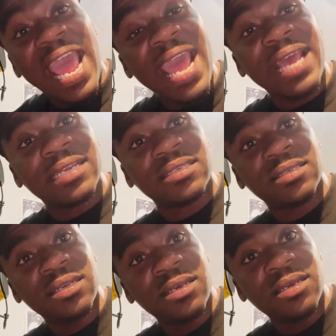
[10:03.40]
ass
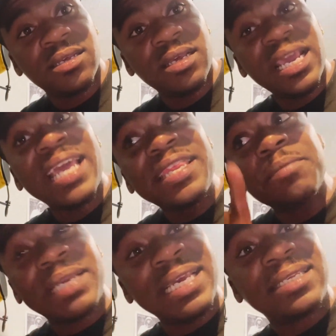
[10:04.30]
and
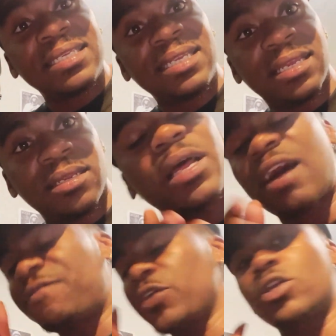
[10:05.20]
them kissing it.
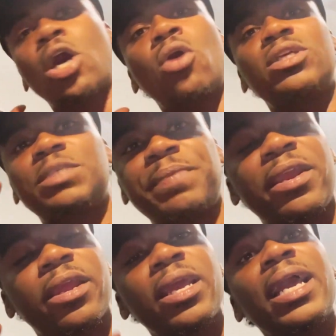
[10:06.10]
I feel the Holy
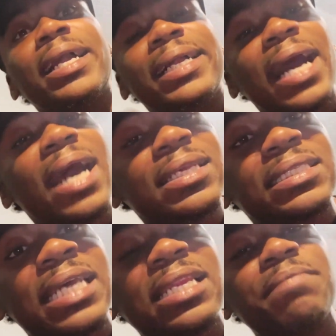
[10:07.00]
Spirit. God is
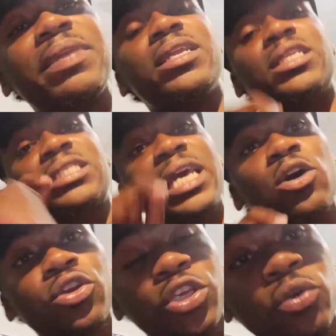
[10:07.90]
telling me to
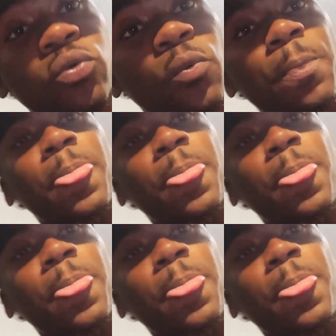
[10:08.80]
tell you,